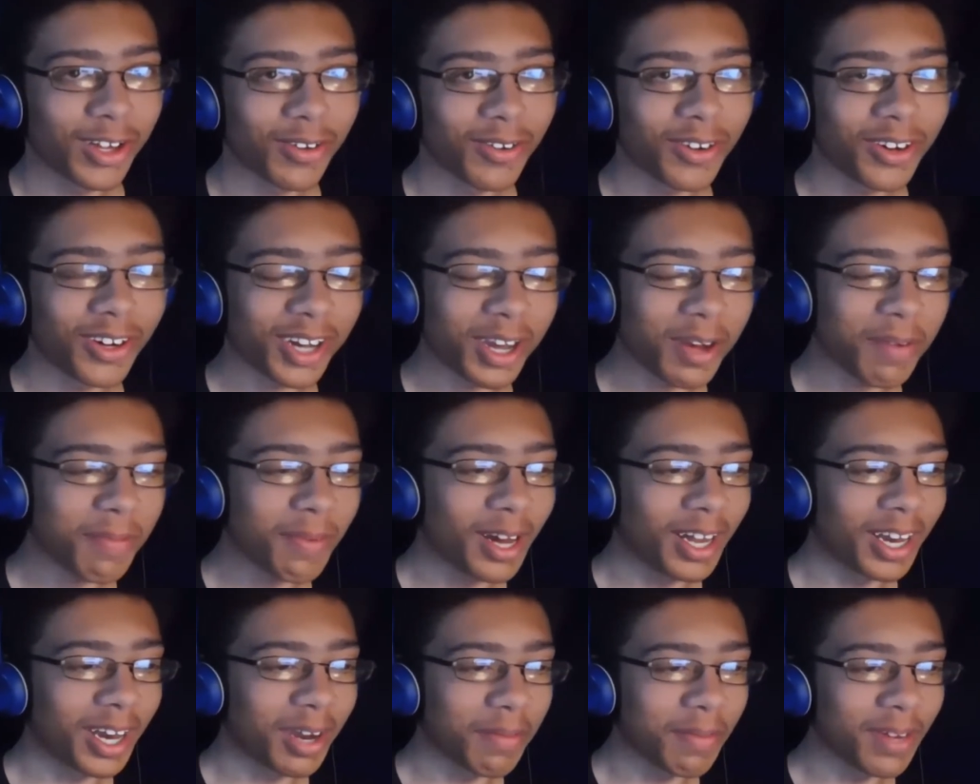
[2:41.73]
Well, come
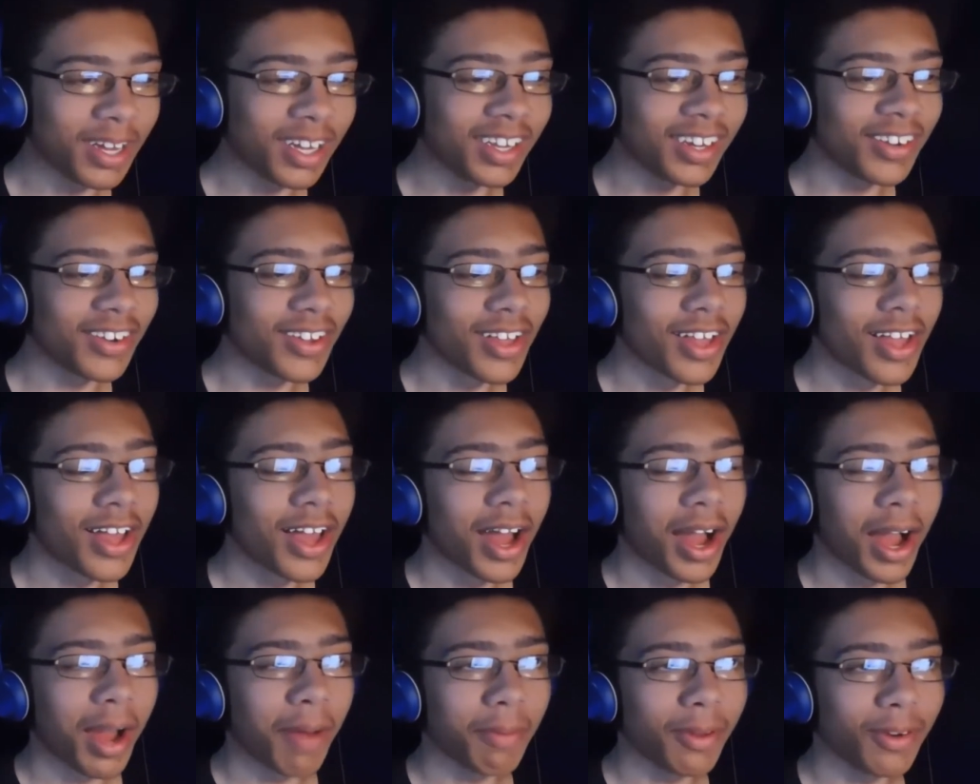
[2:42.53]
on. I mean,
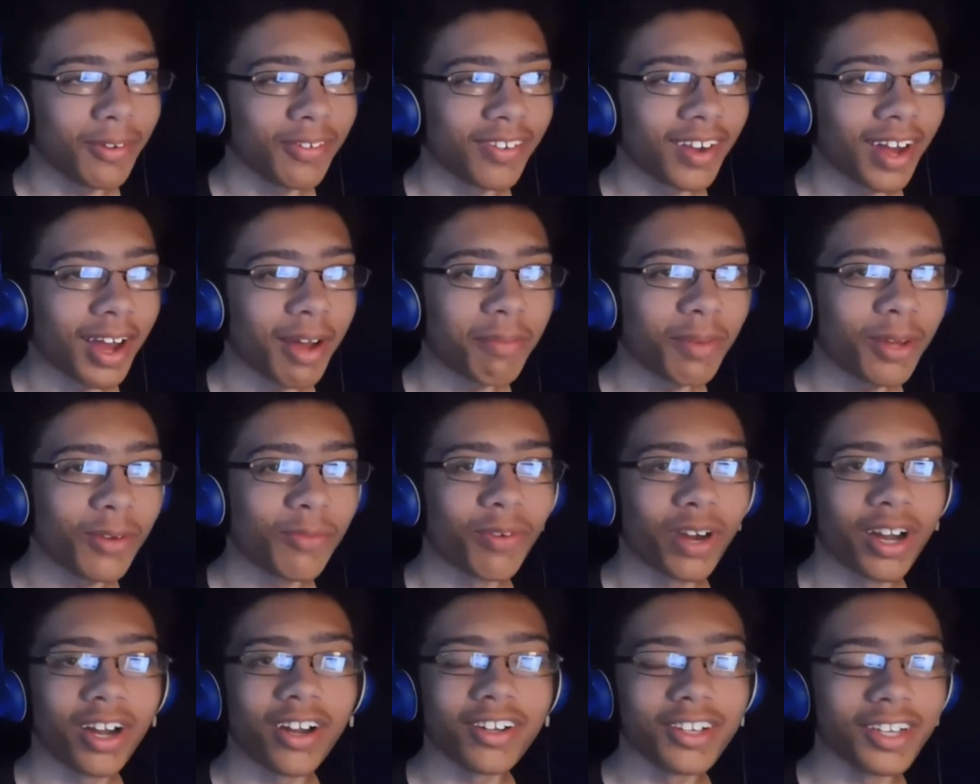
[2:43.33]
I mean, I
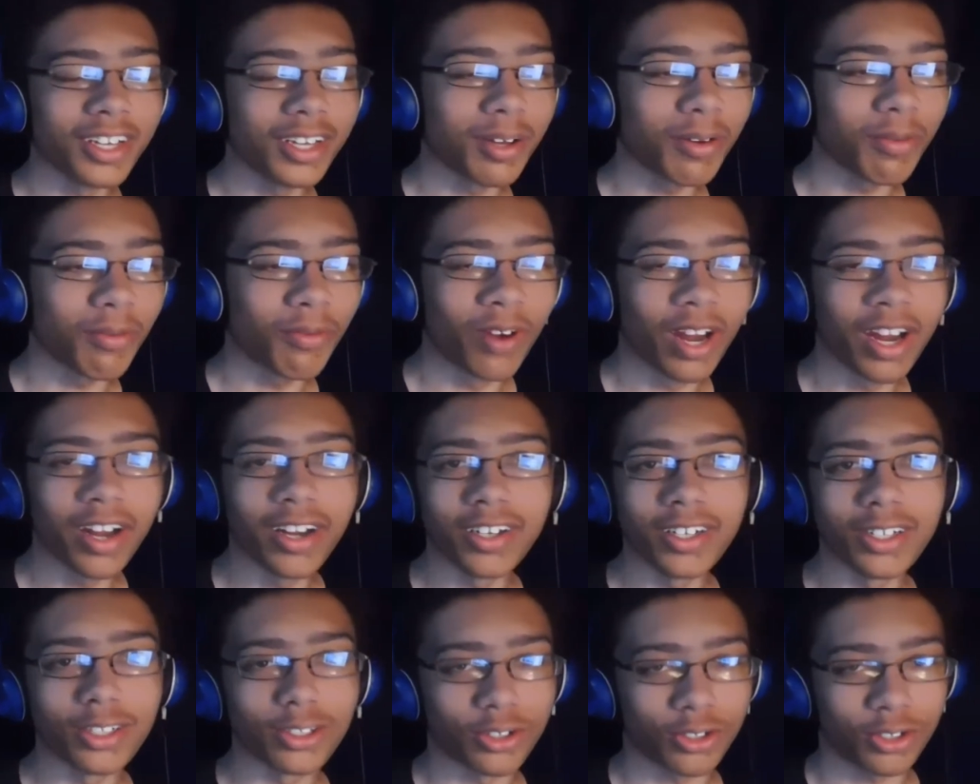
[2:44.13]
mean, Rarity,
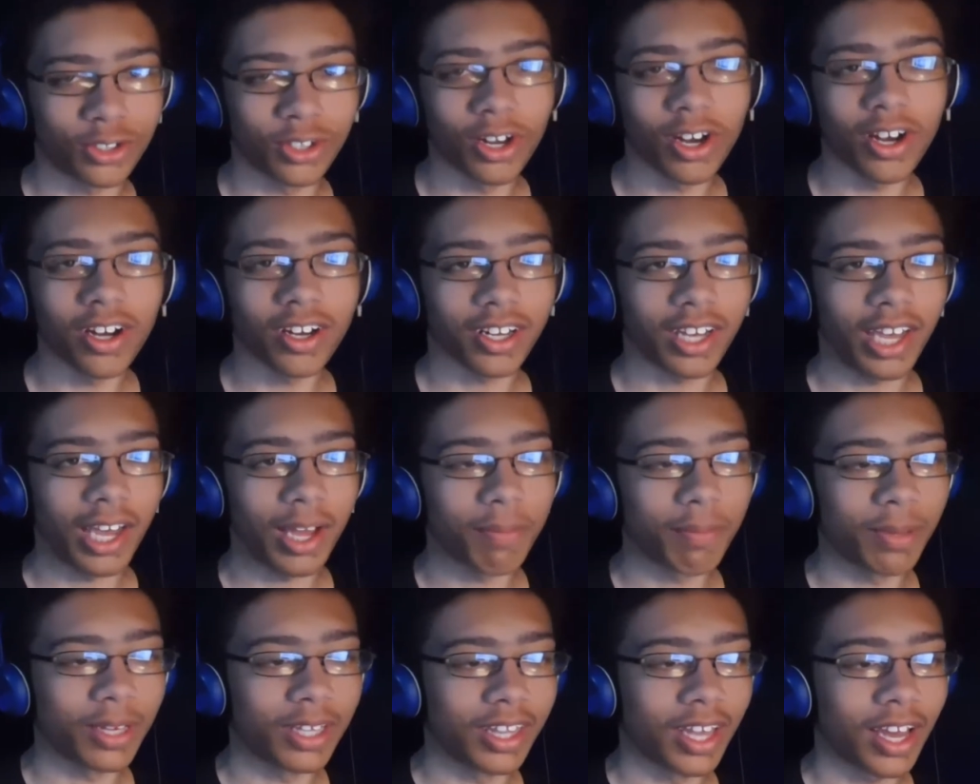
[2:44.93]
Rarity's snot
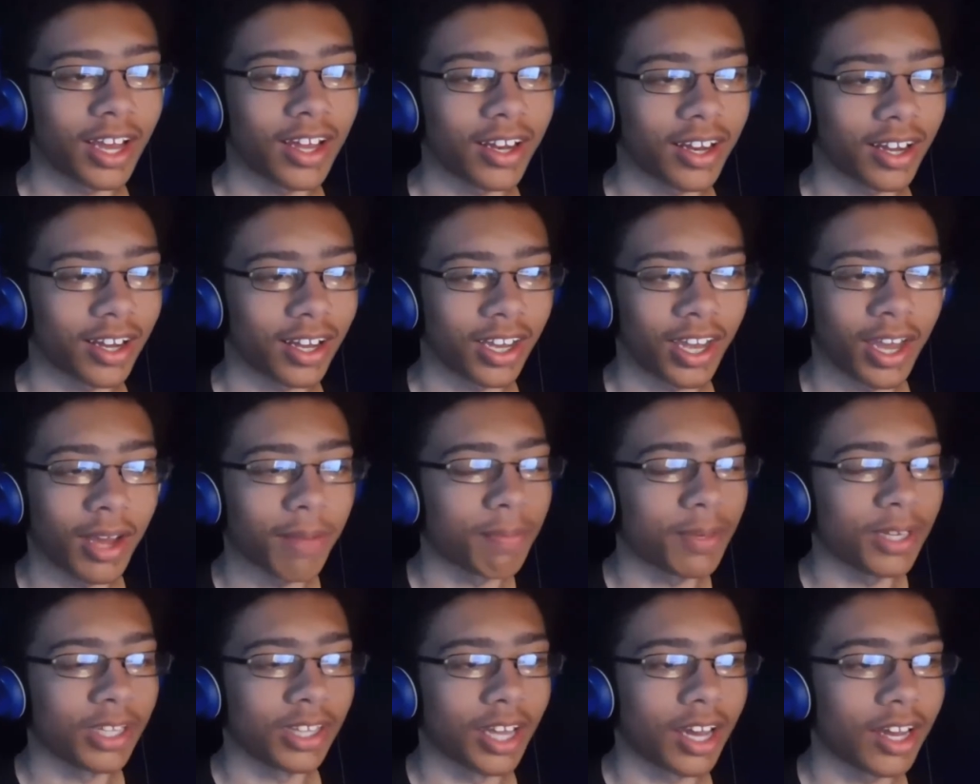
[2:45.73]
can't be that
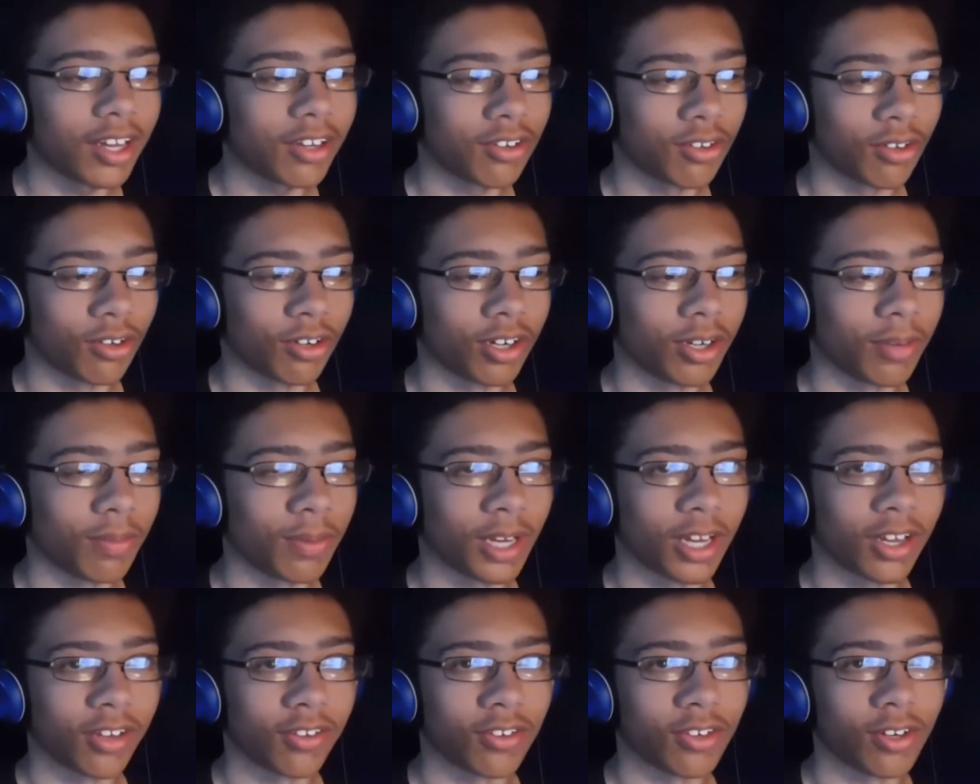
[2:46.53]
can't be that dirty
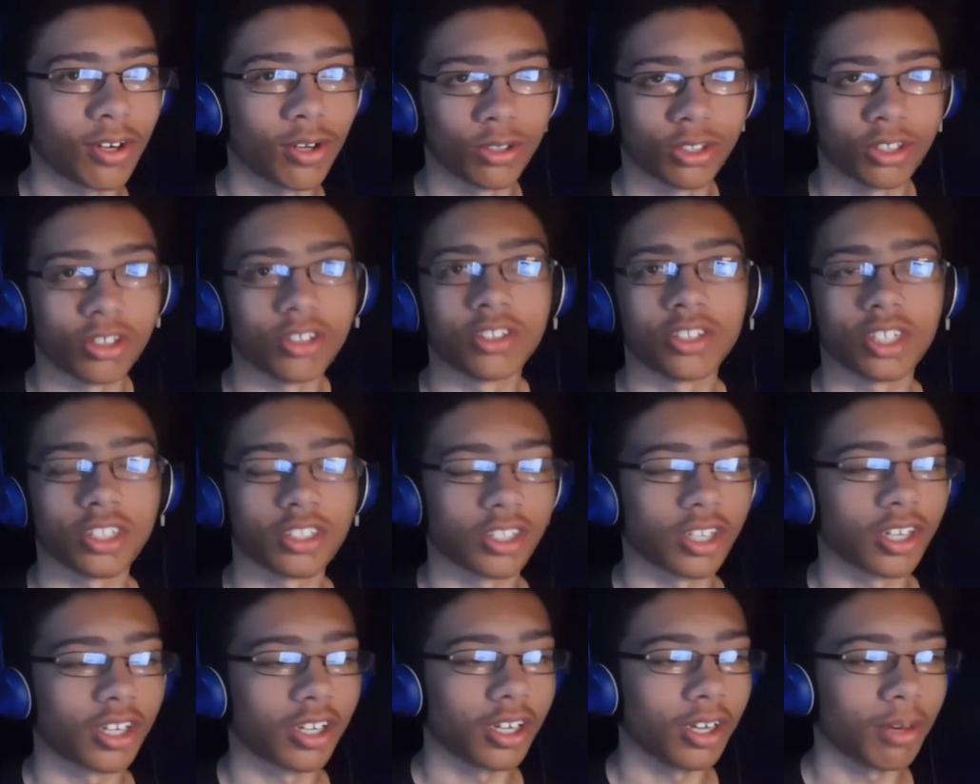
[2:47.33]
because you know she's
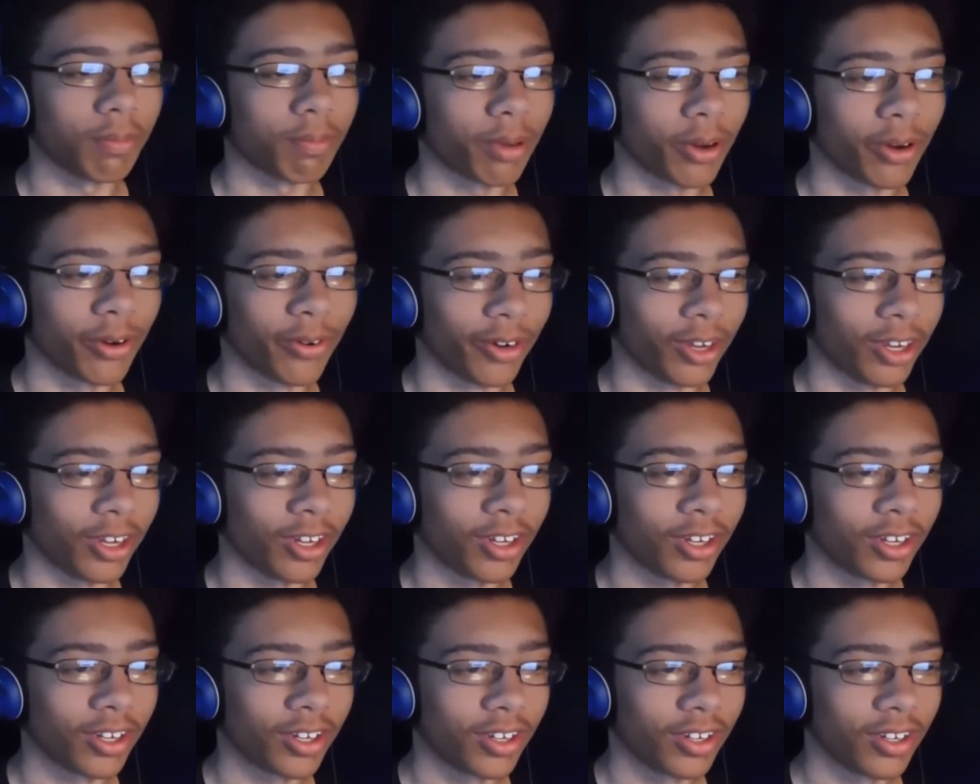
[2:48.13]
such a clean pony.
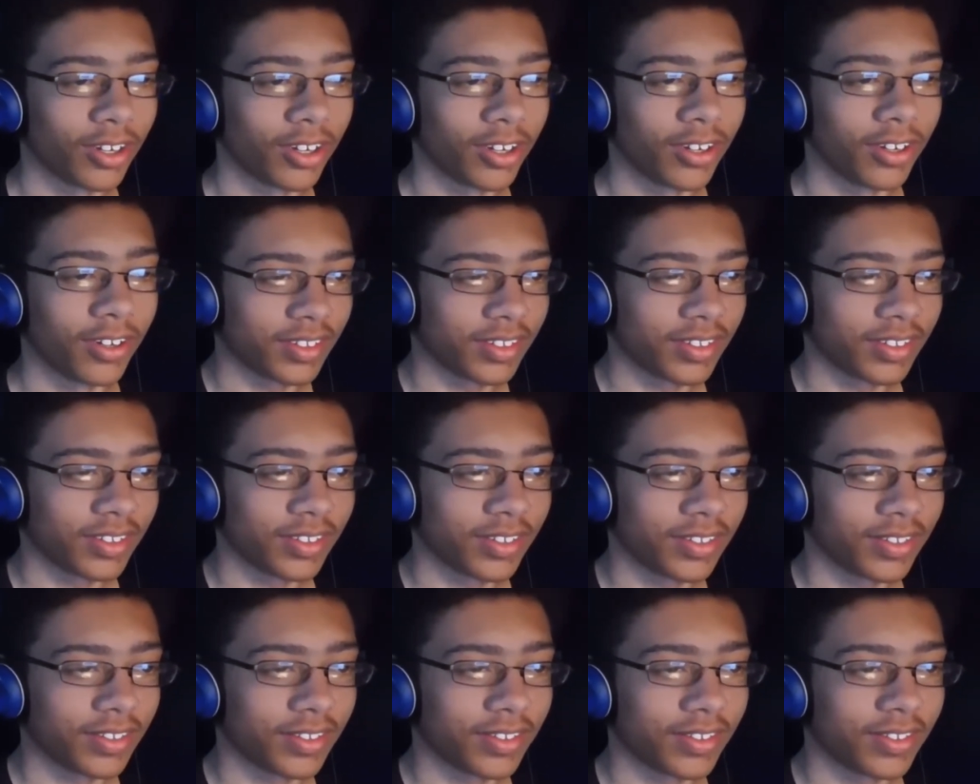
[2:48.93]

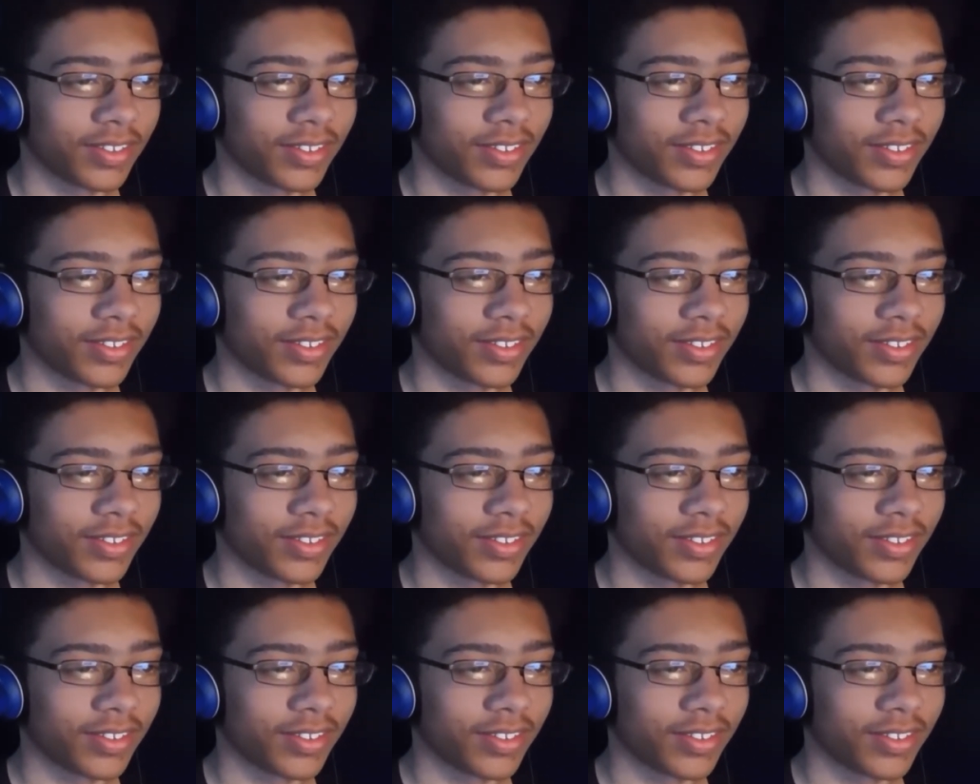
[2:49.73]
So